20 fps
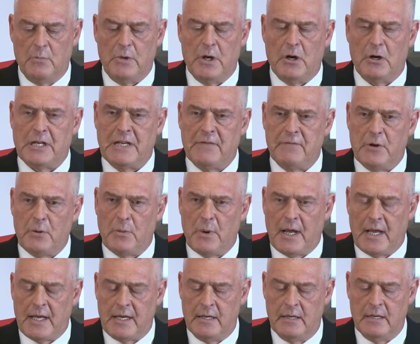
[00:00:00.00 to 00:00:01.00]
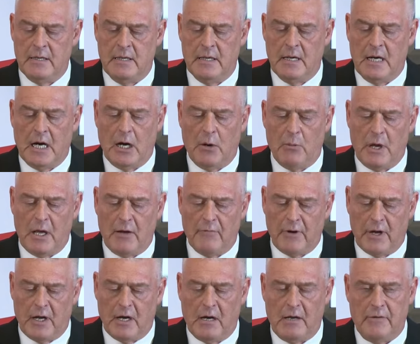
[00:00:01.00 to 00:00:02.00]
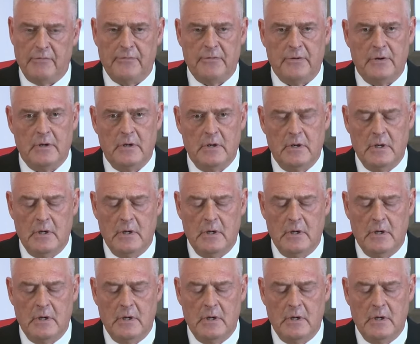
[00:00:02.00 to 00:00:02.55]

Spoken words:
We are giving away our way of life.